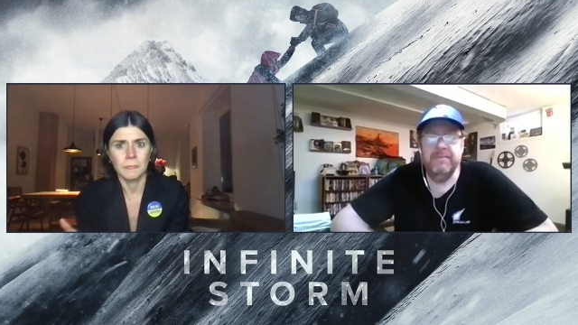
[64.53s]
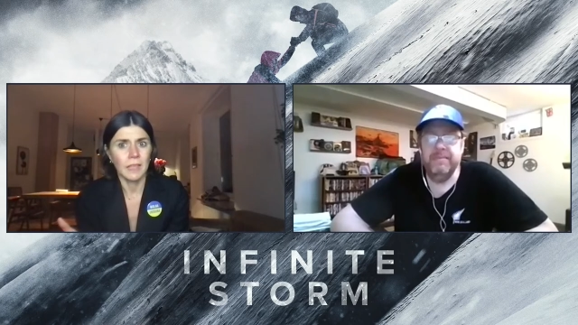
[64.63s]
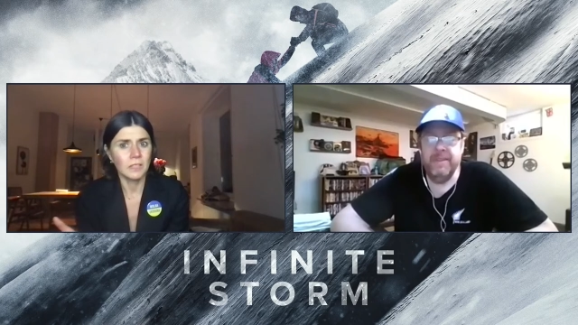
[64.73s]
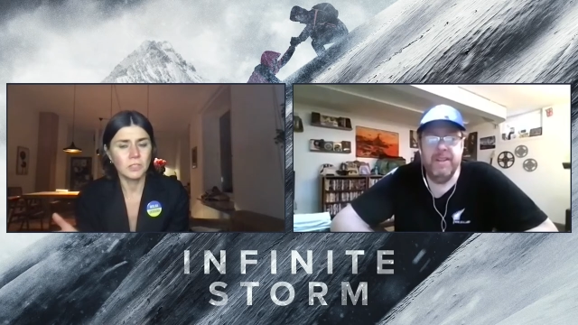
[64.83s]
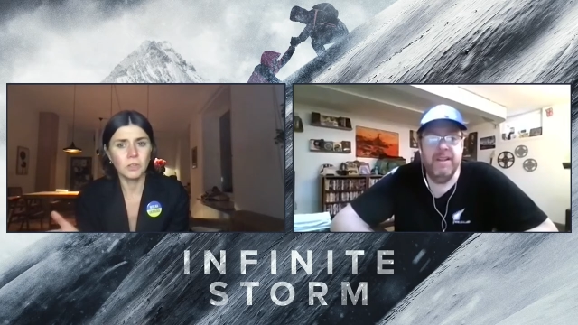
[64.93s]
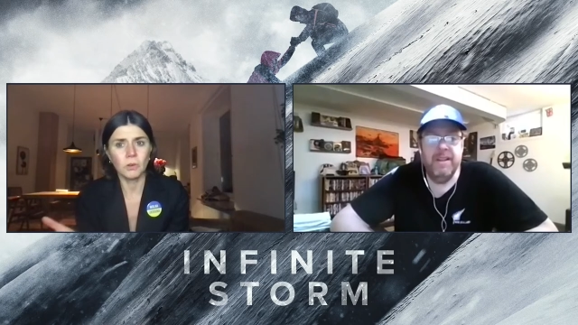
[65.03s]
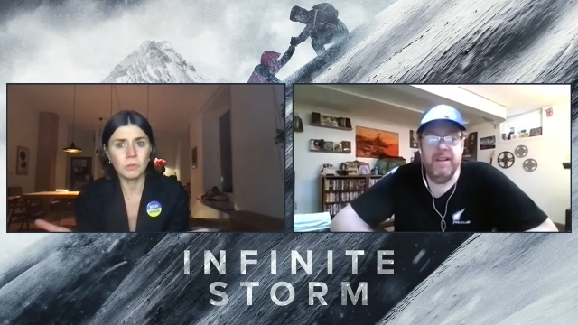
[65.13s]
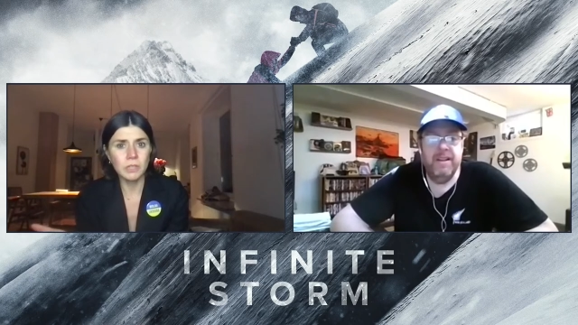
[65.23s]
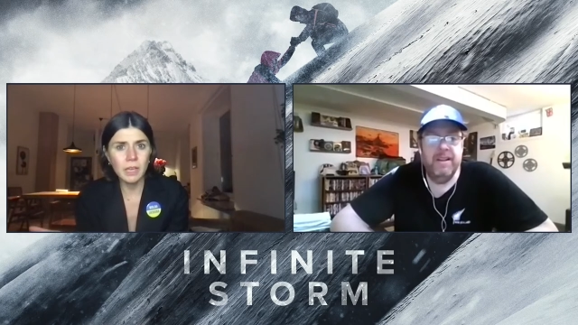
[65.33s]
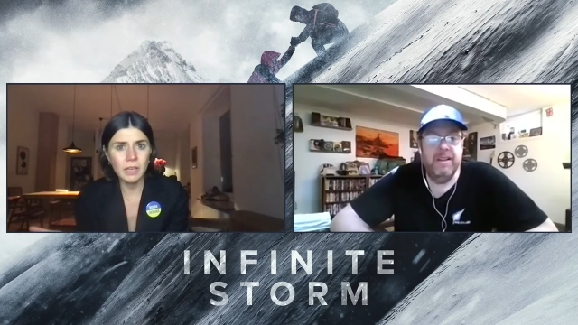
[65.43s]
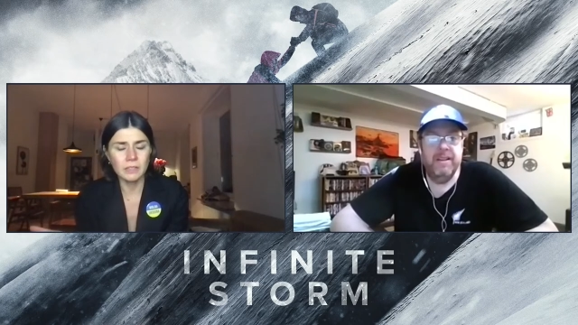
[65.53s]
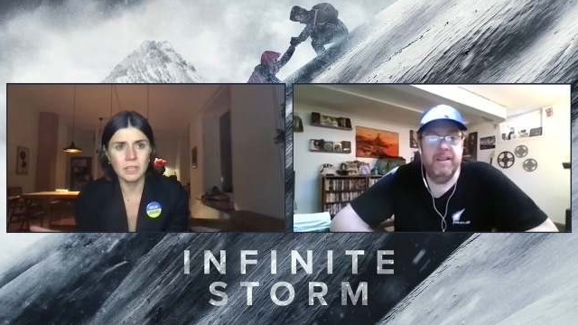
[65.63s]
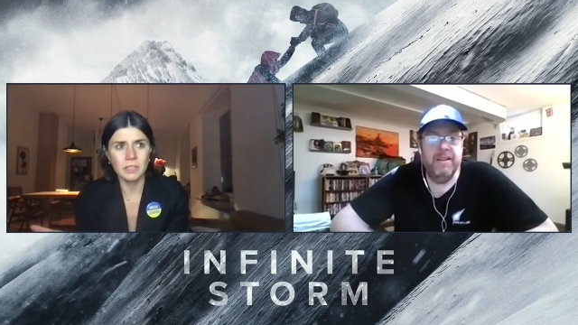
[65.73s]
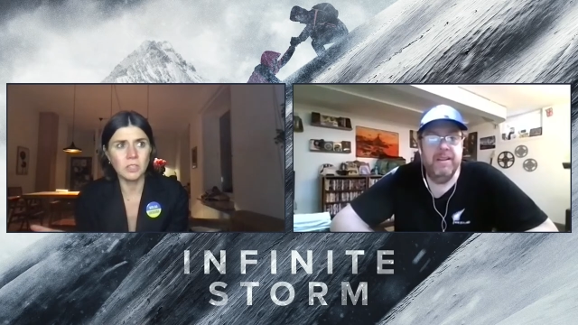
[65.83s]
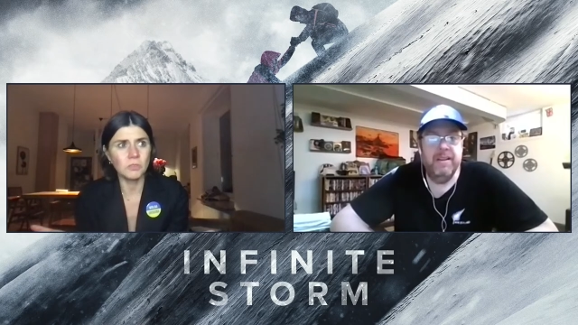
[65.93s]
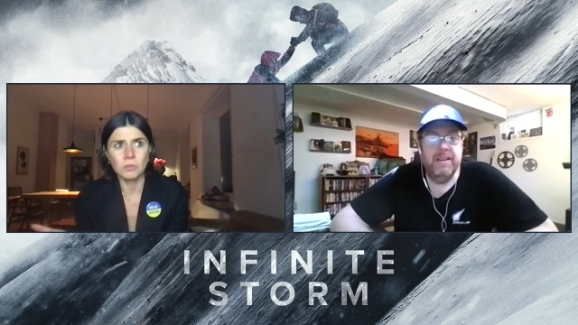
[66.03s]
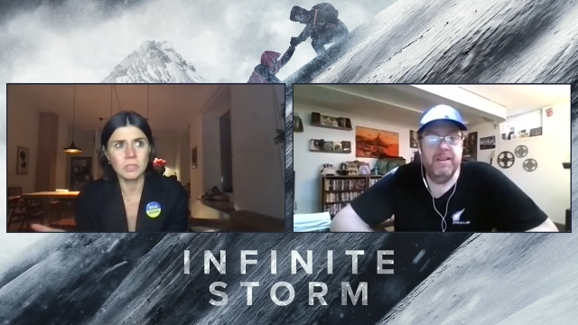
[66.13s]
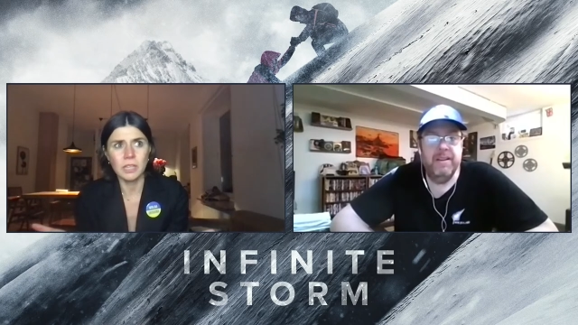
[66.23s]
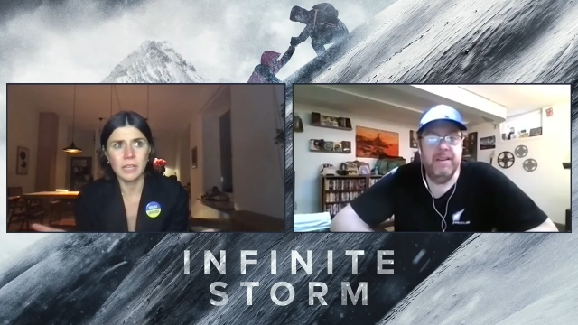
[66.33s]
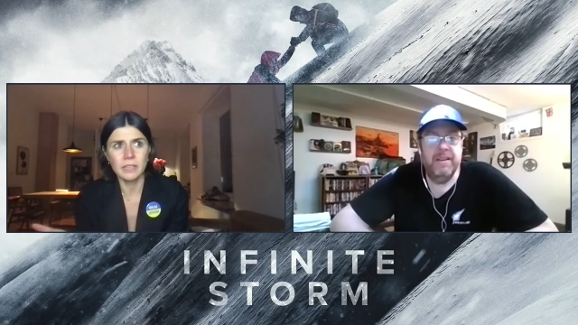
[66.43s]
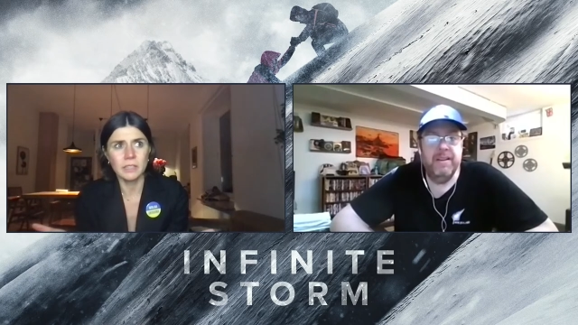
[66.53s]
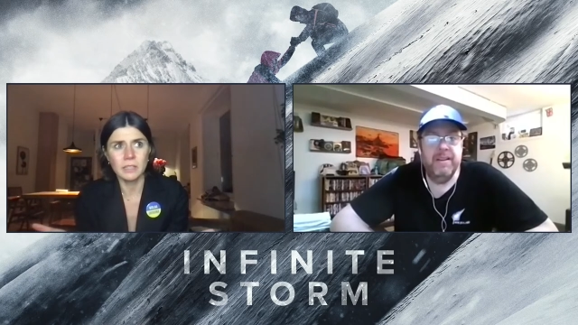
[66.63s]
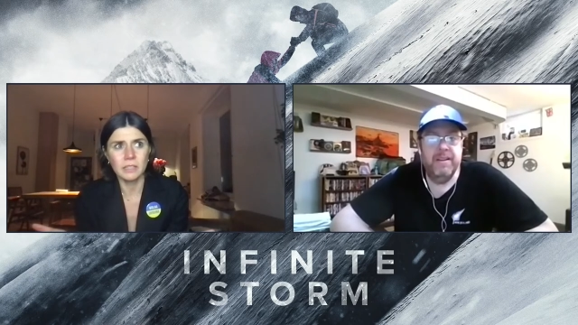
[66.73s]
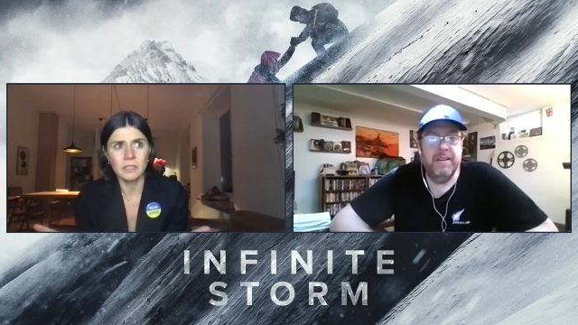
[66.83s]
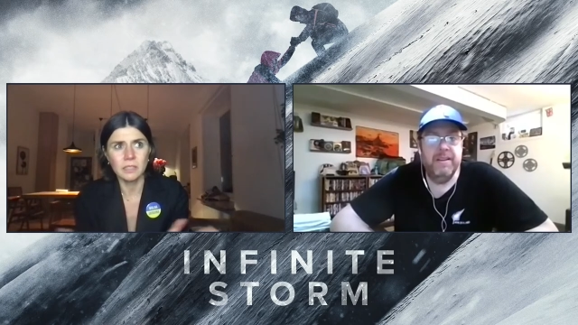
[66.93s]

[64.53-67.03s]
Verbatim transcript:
Speaker 1: So yes, and it was like uh,